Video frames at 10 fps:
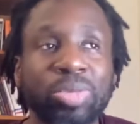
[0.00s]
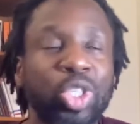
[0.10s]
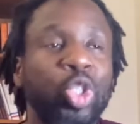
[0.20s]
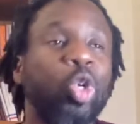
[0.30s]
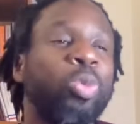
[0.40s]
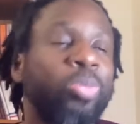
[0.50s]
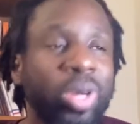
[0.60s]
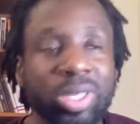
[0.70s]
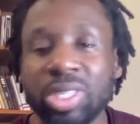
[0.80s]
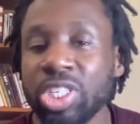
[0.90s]
stupid
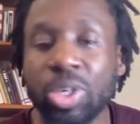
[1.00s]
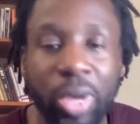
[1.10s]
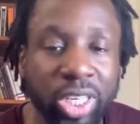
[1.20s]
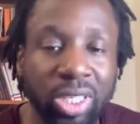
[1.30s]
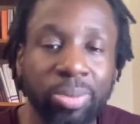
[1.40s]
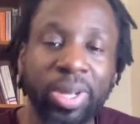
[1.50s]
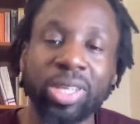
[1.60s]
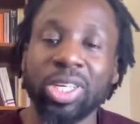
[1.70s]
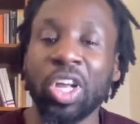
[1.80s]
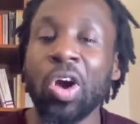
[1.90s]
prison situation
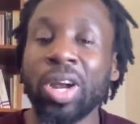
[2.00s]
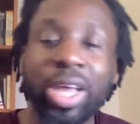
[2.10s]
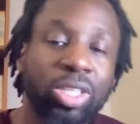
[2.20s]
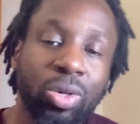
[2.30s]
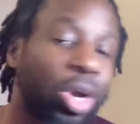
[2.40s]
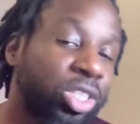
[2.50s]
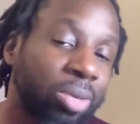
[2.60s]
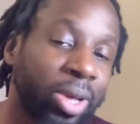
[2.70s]
because a guard has a crush on me.